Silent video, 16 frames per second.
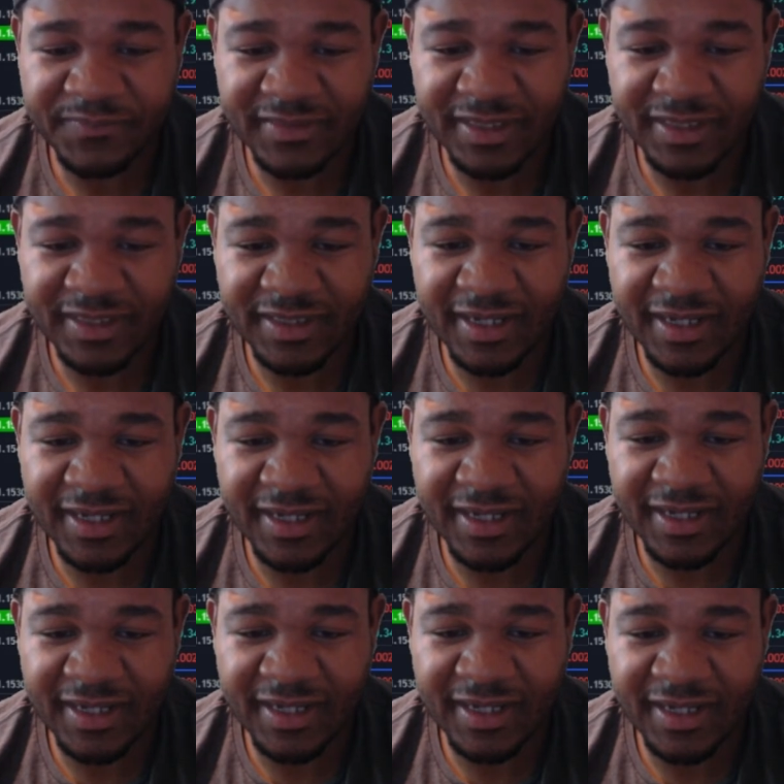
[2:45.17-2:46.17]

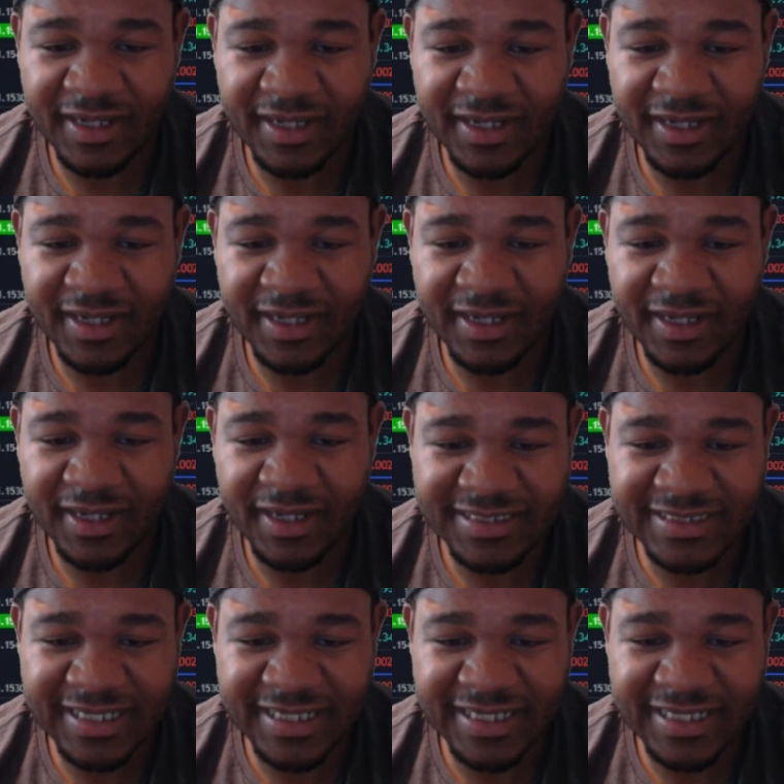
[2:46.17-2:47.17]
and as
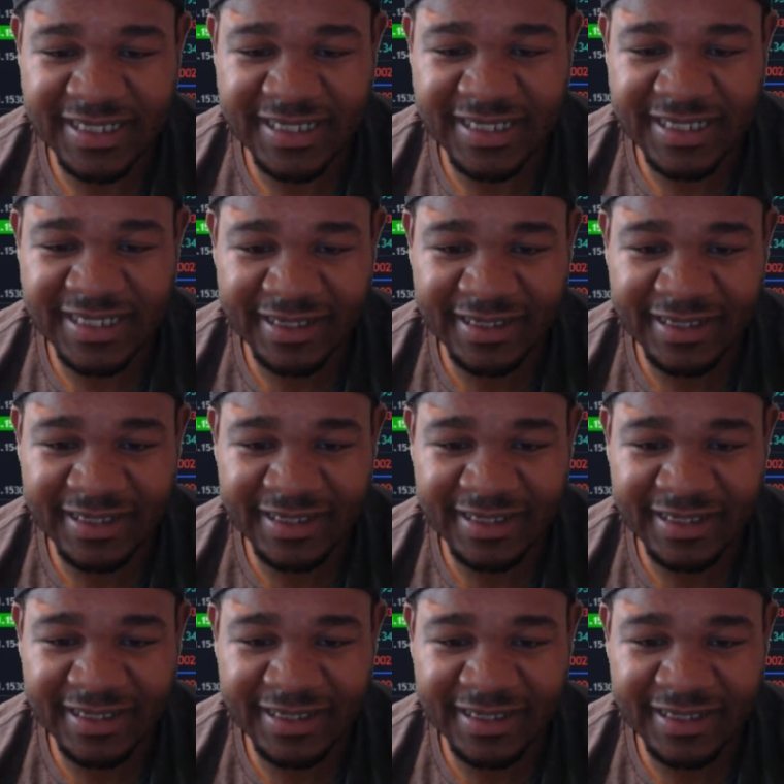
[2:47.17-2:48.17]
8 o'clock
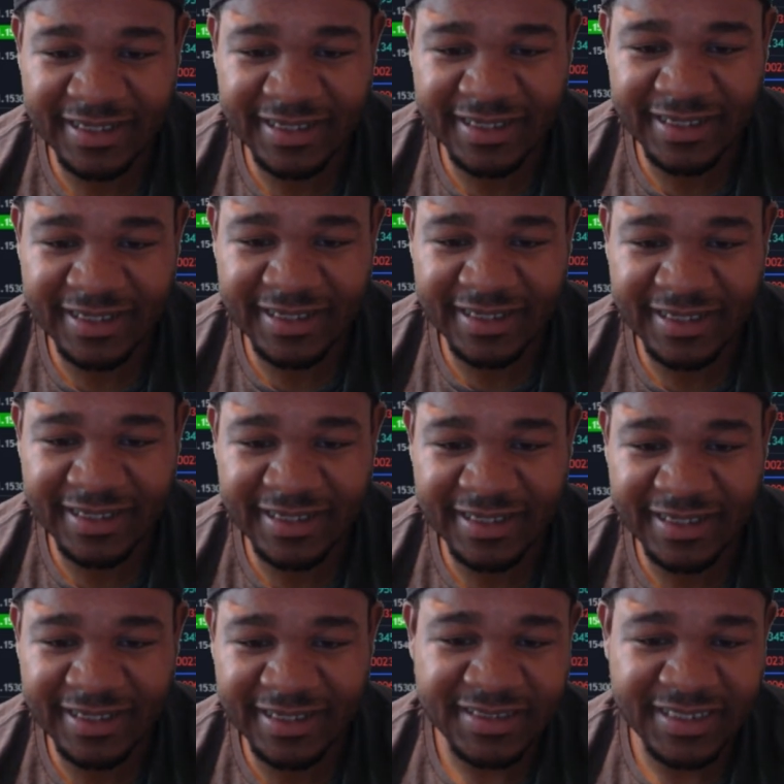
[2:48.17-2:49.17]
hits right here,
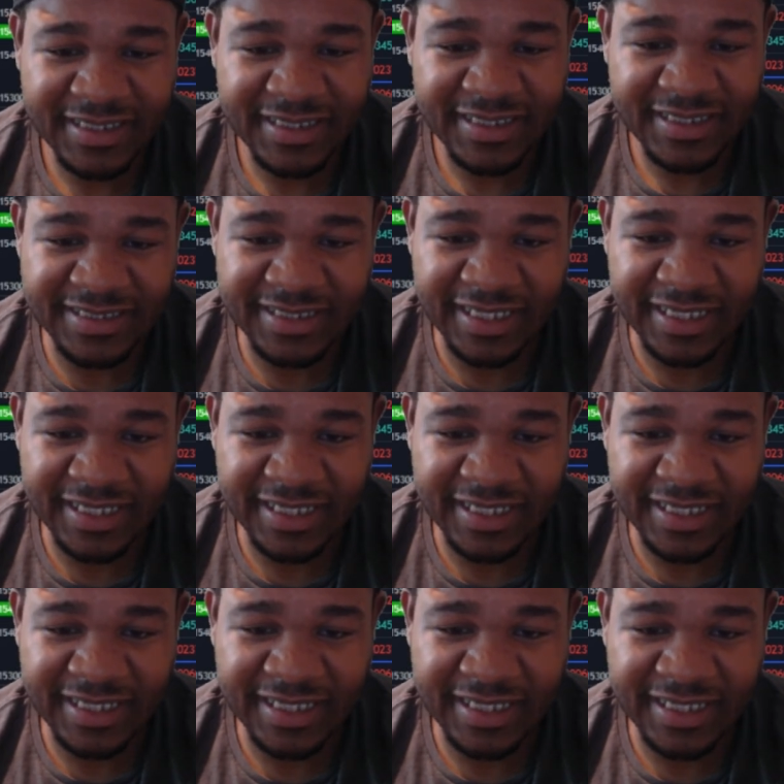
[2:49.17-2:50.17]
this thing
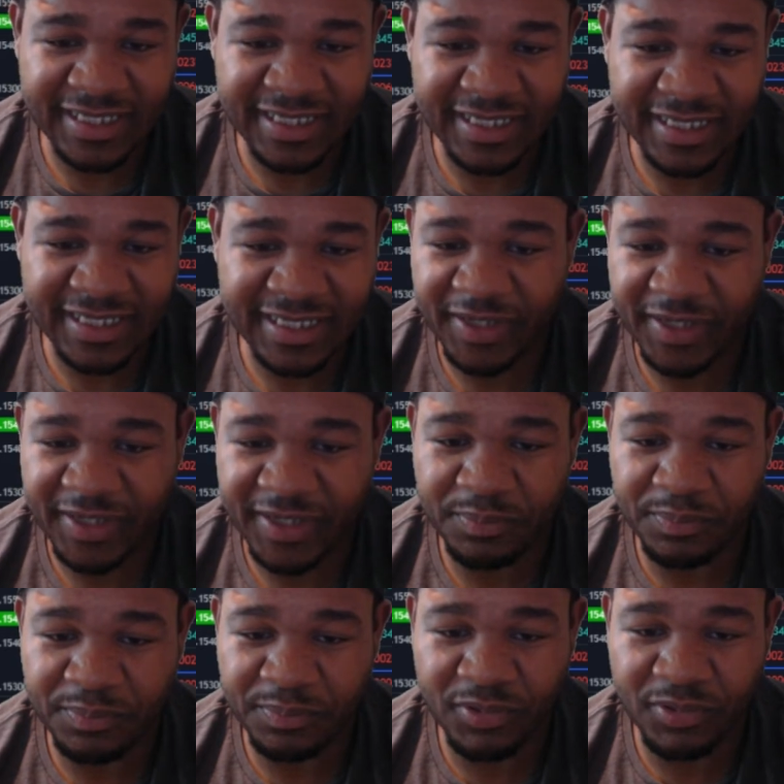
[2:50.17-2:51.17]
continued to move up, and
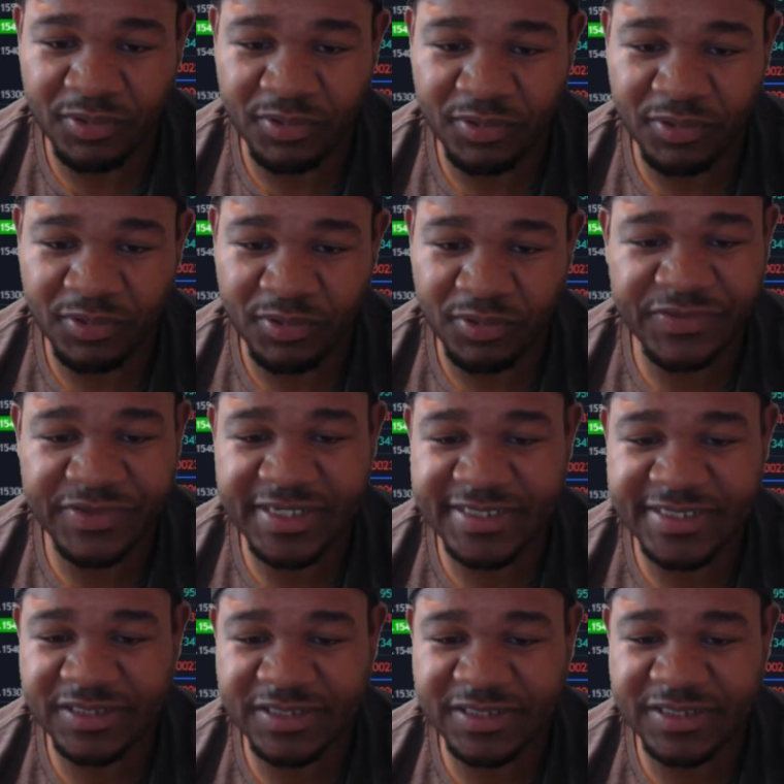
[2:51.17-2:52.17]
it broke
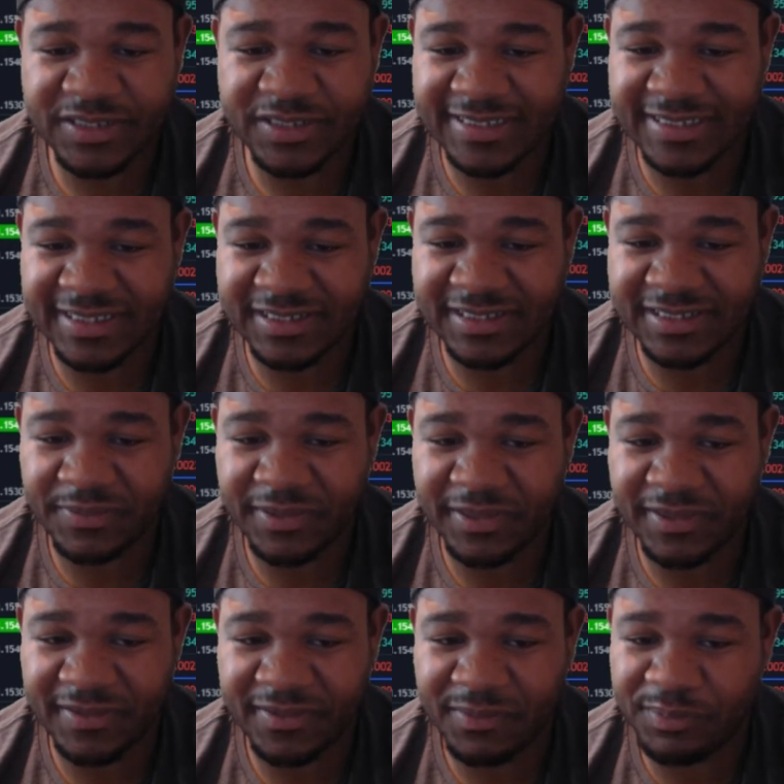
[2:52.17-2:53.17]
this resistance up
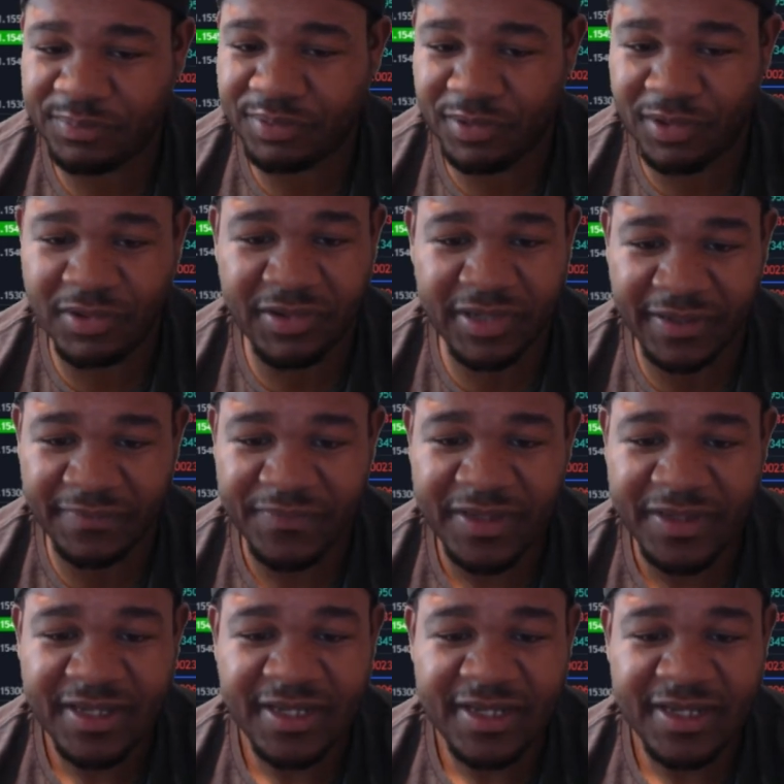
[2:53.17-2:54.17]
here, broke it.
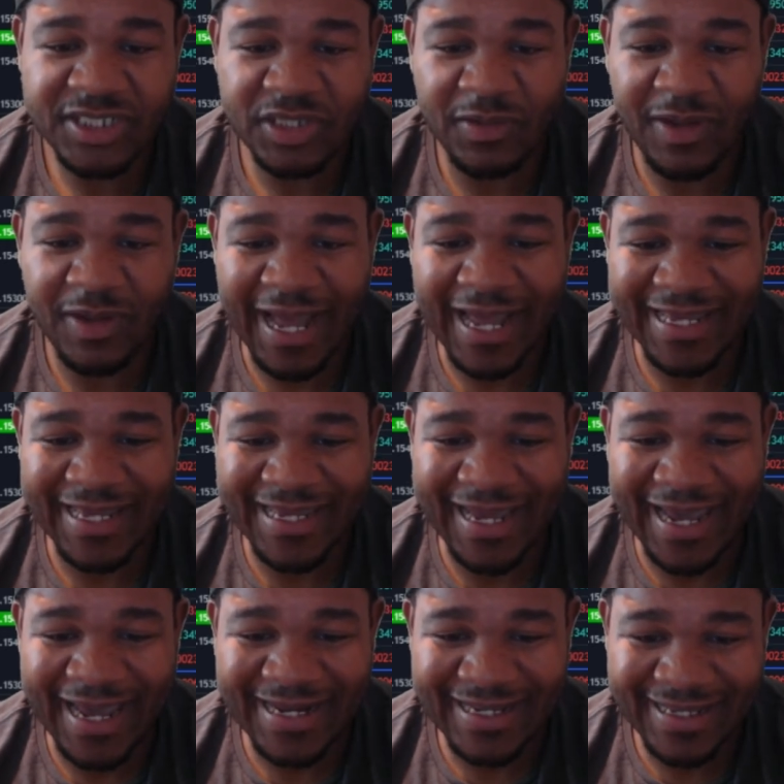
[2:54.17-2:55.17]
So I
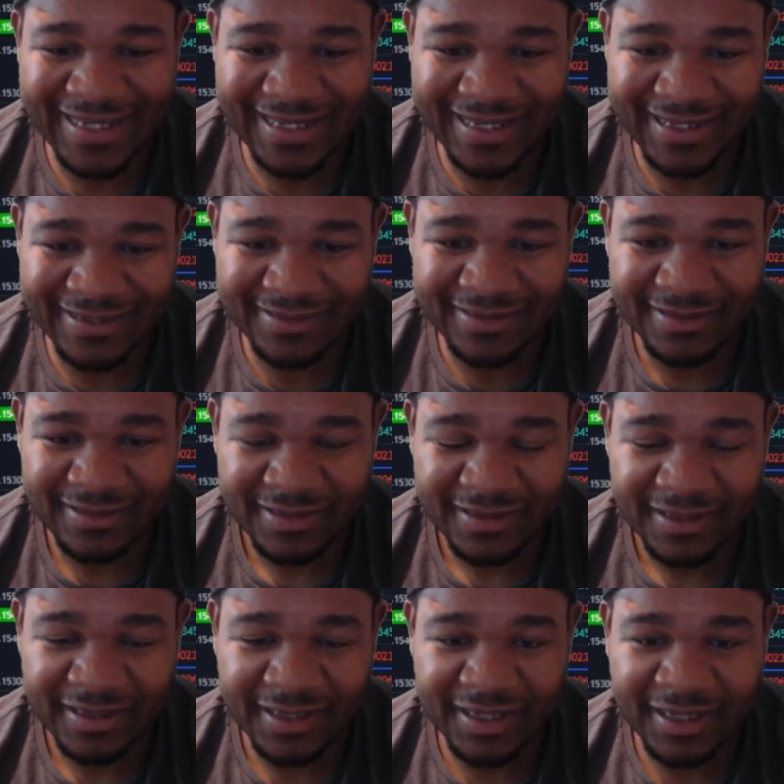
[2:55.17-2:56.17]
got in,
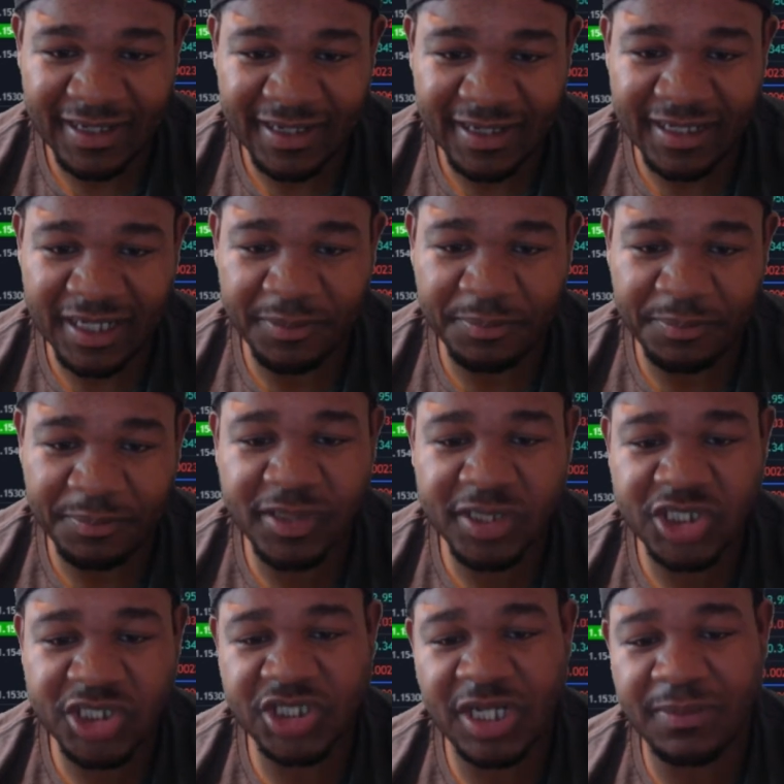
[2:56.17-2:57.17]
and it
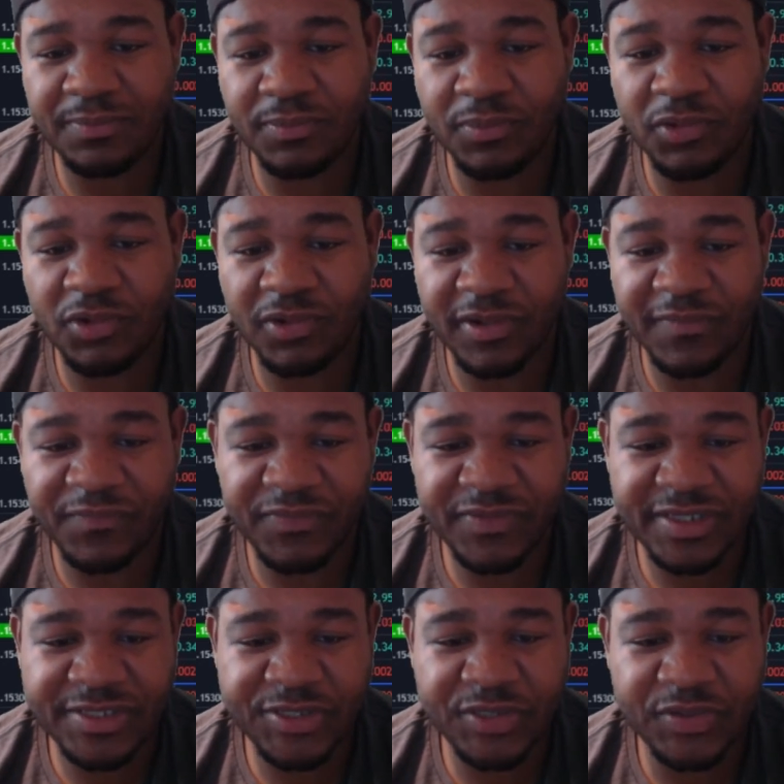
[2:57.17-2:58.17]
pushed up more
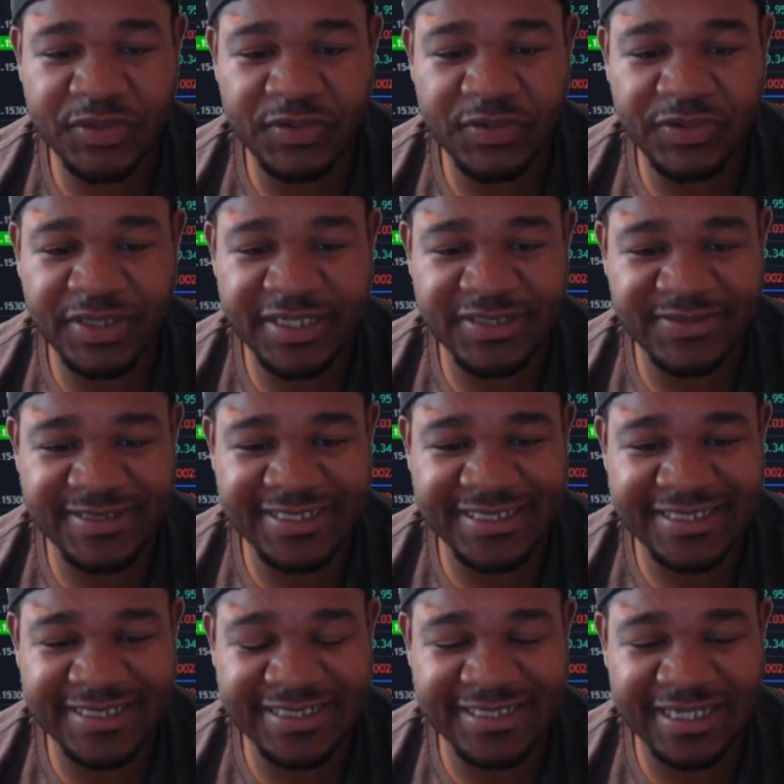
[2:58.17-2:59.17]
to this
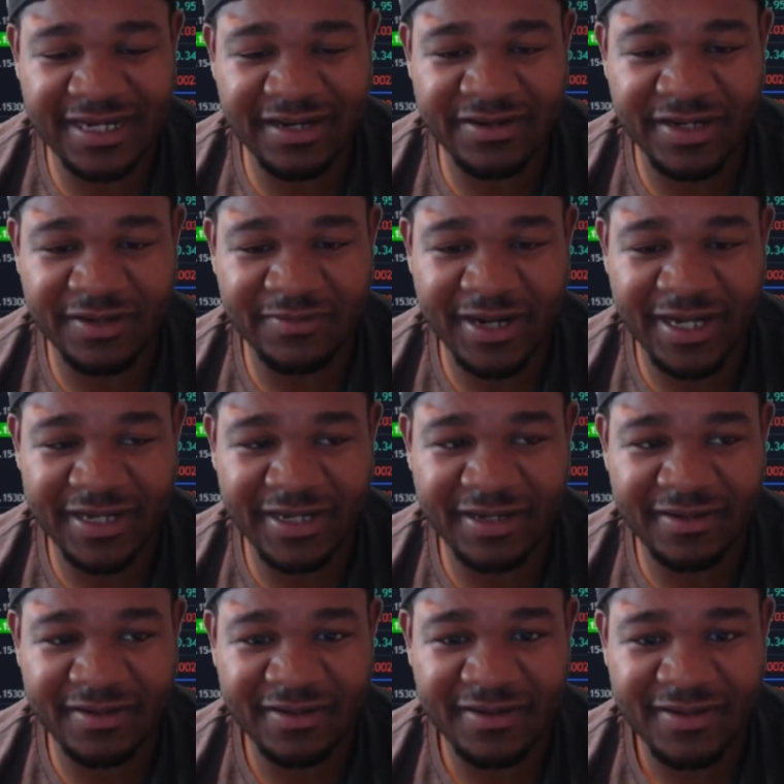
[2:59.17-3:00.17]
resistance area right
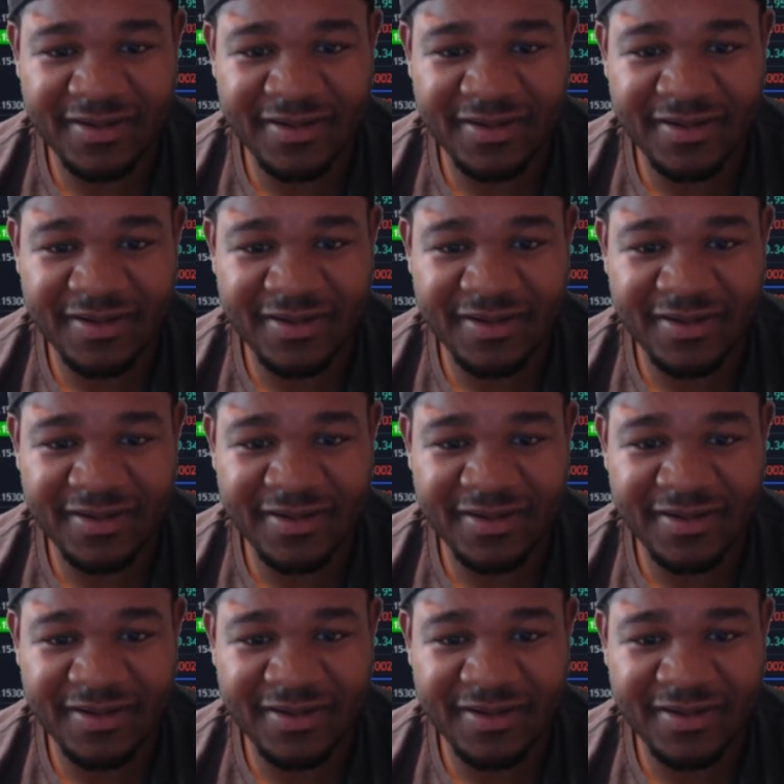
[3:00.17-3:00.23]
here,